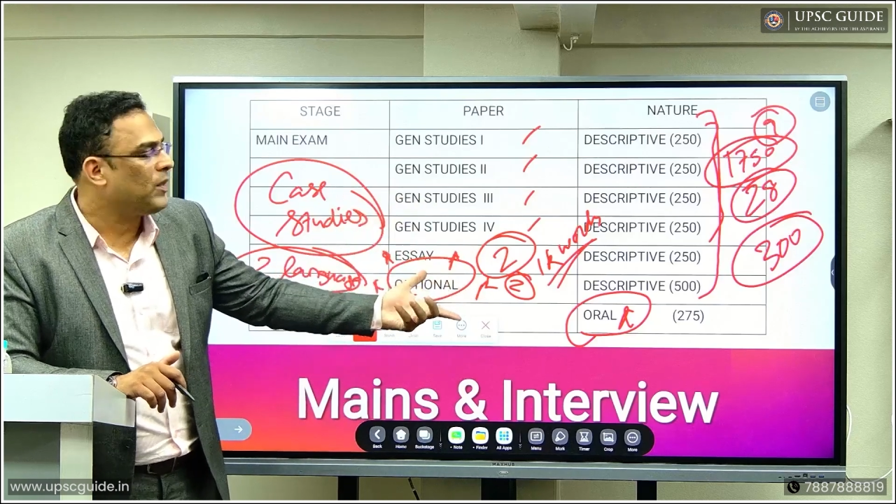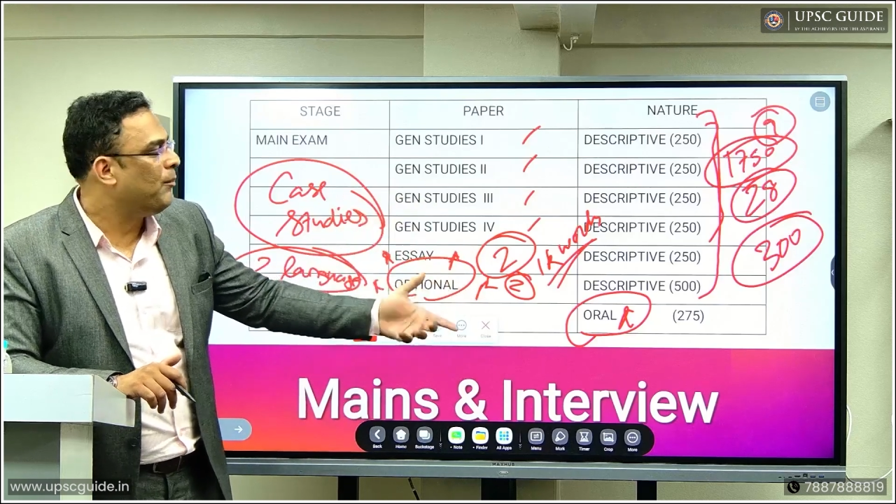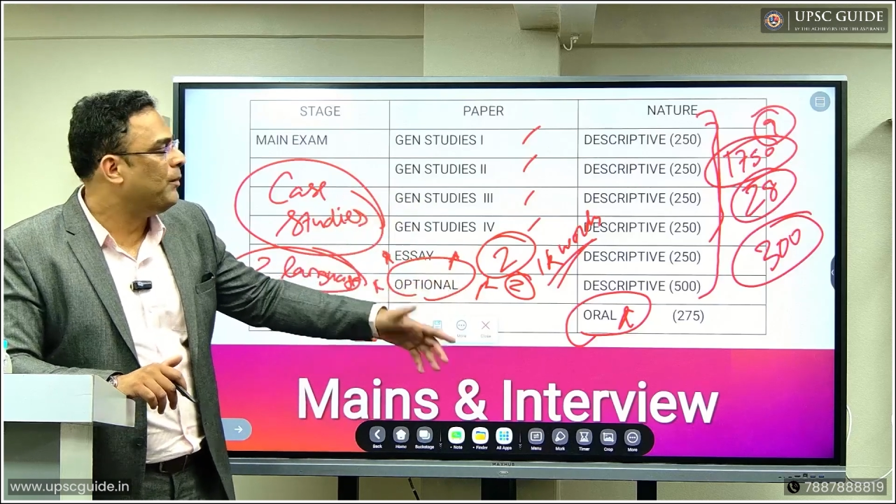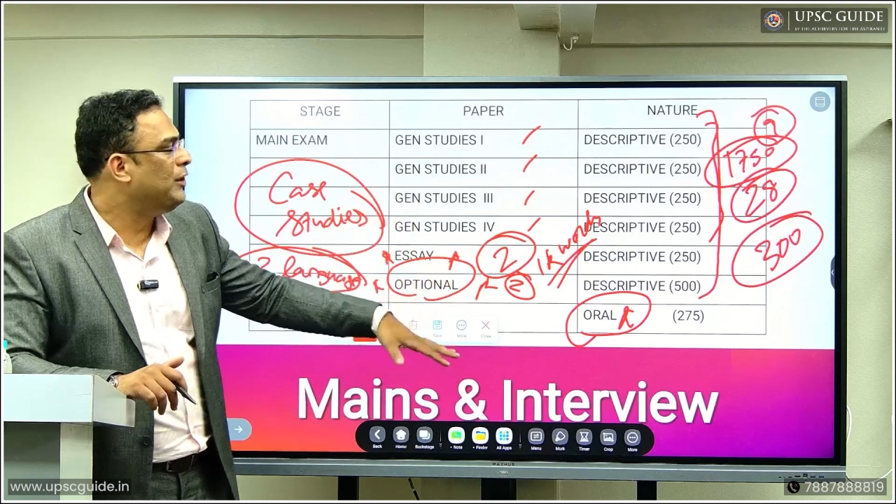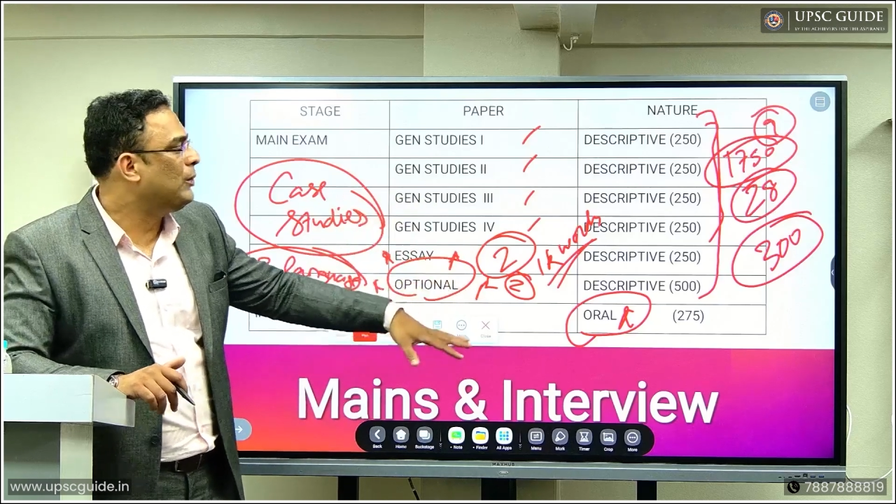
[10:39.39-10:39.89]

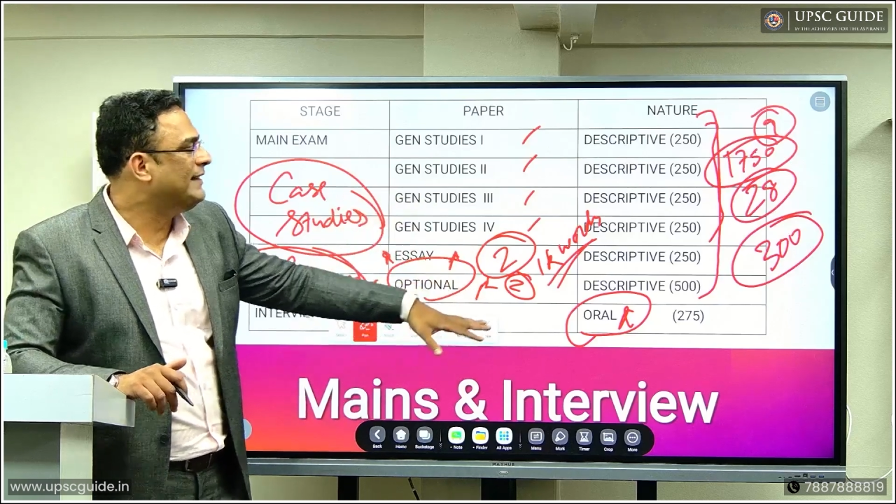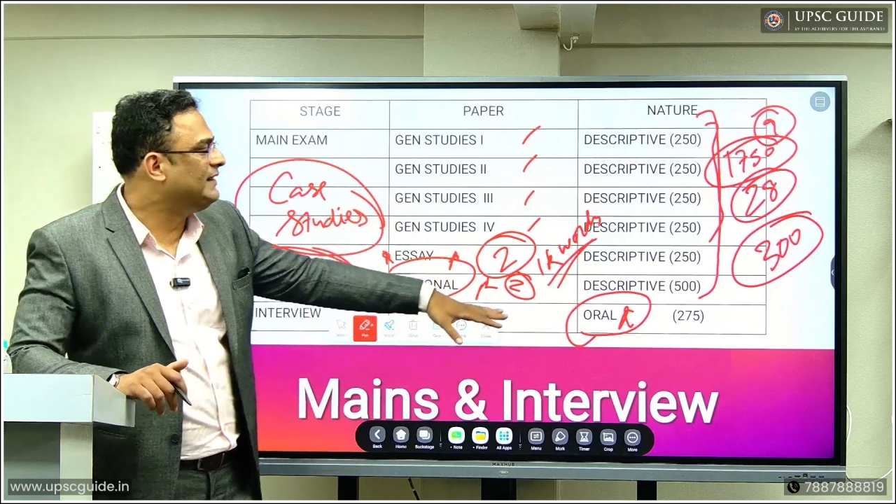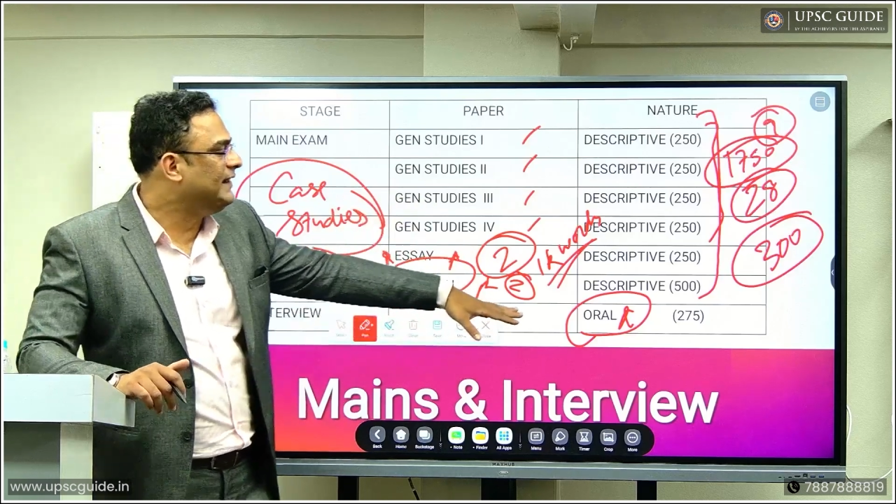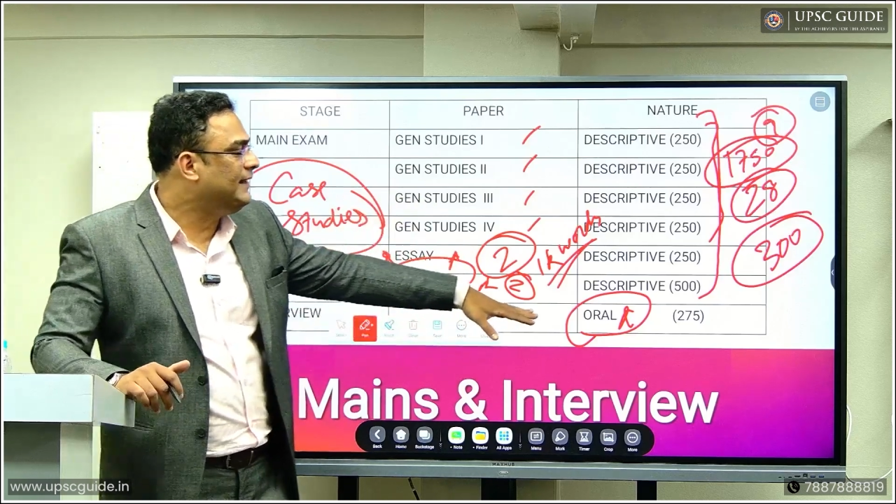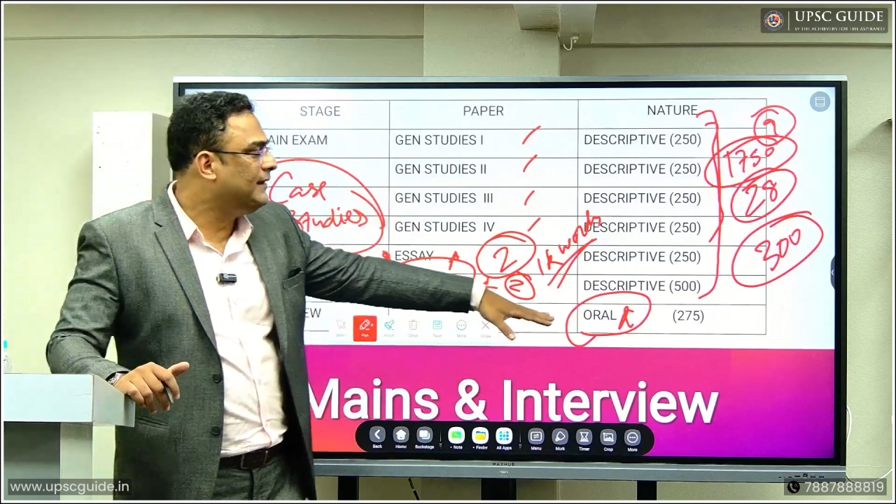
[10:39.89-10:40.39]
but you can
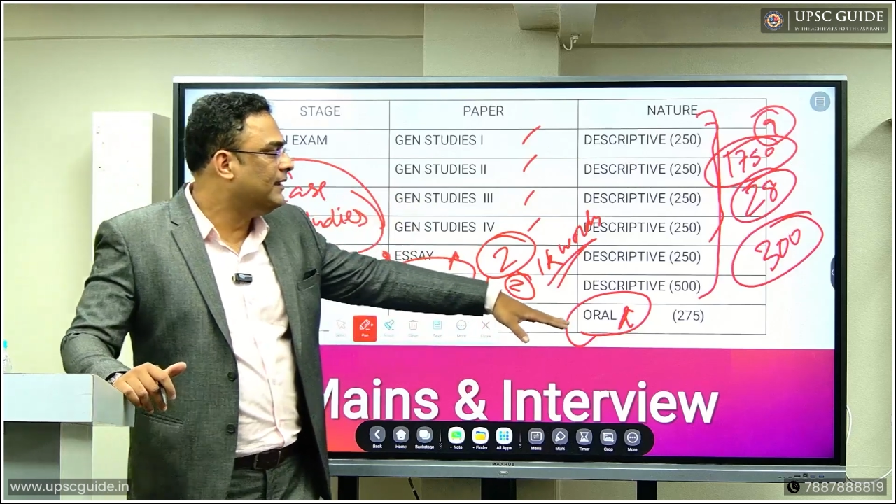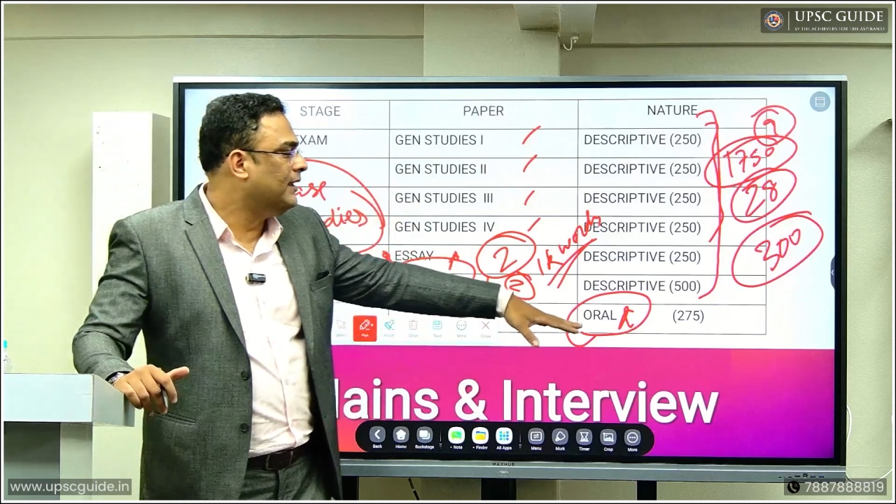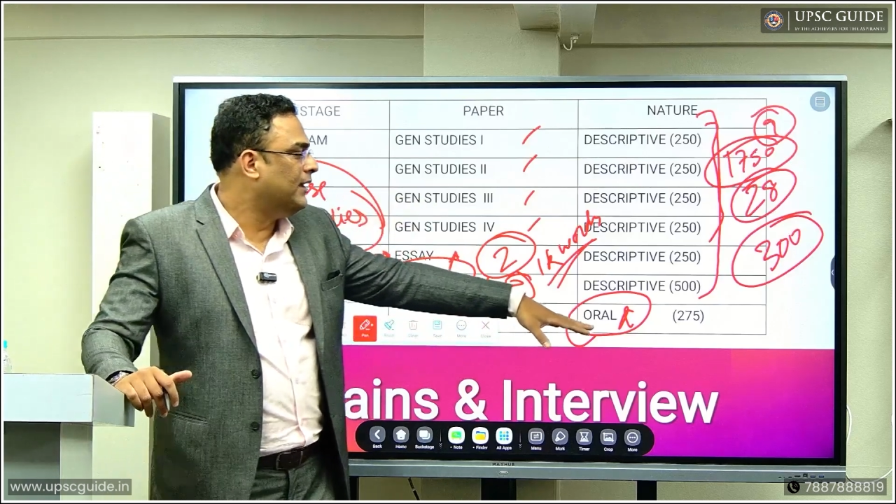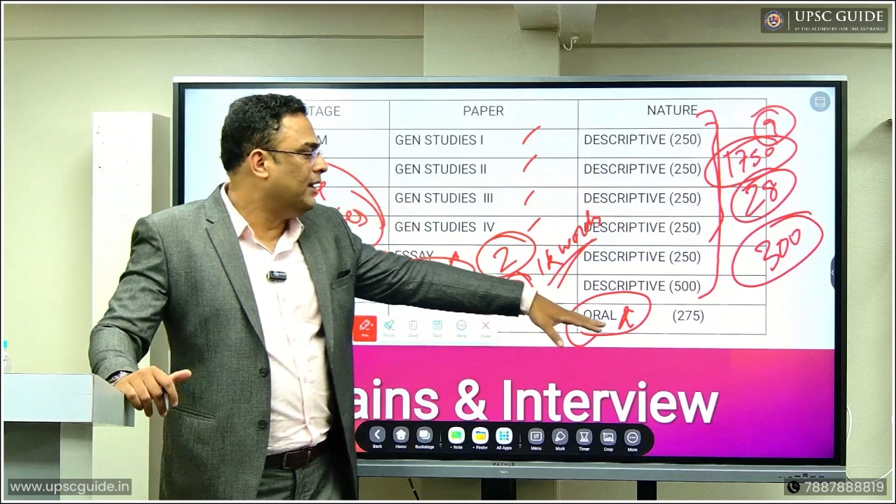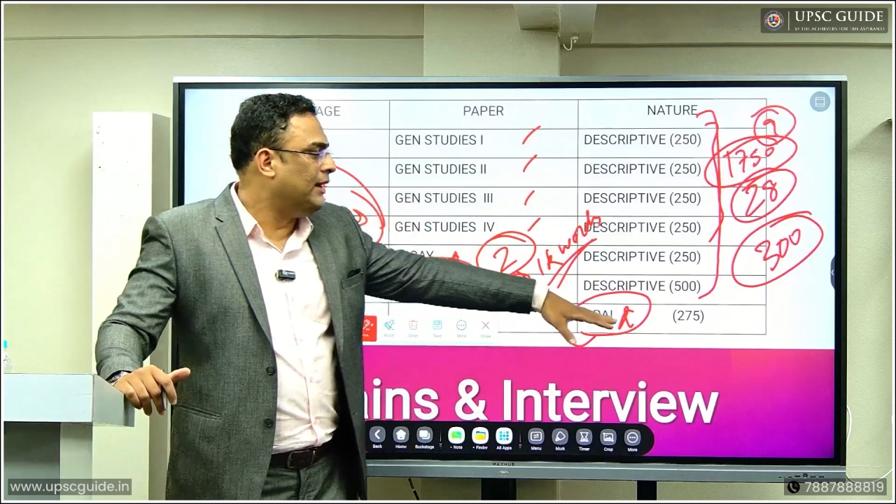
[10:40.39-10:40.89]
see
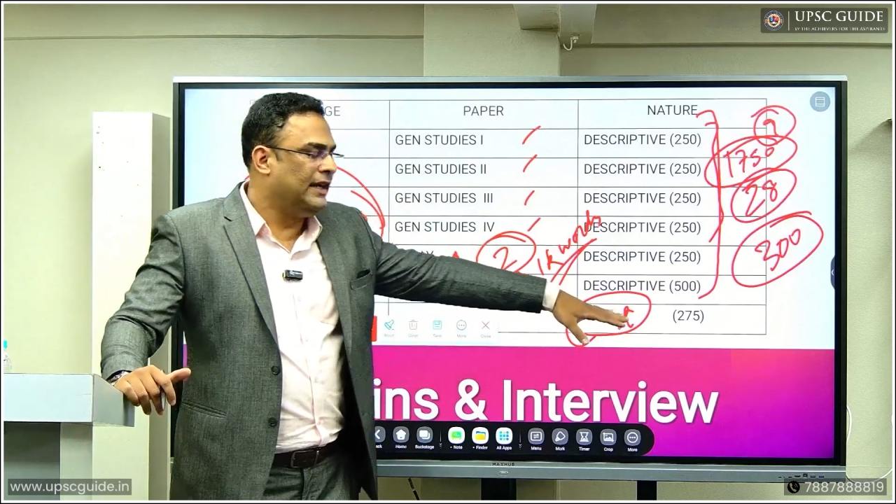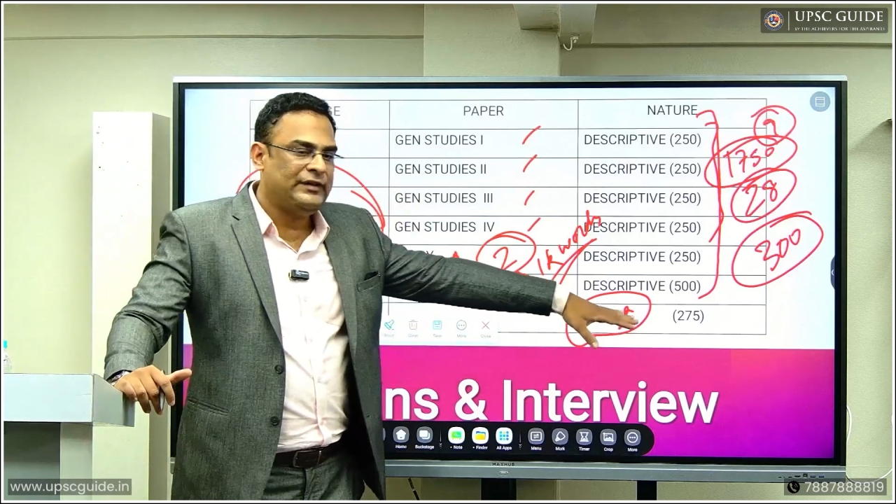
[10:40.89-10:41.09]
it's